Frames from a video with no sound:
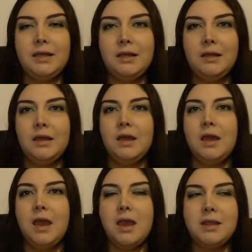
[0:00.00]
here,
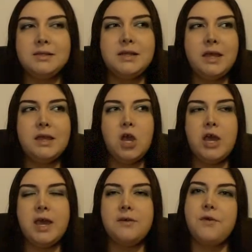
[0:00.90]
and today I
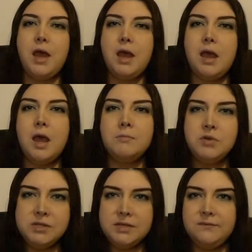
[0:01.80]
have a
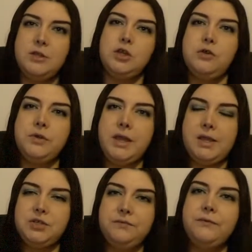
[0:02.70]
music video
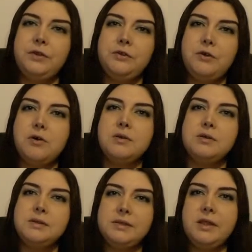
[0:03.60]
reaction for you all,
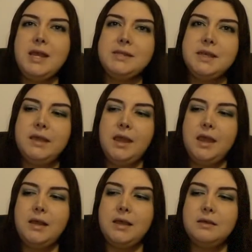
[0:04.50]
so let's
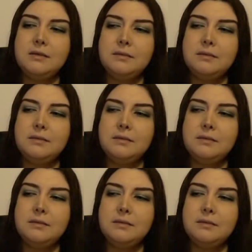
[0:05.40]
get it.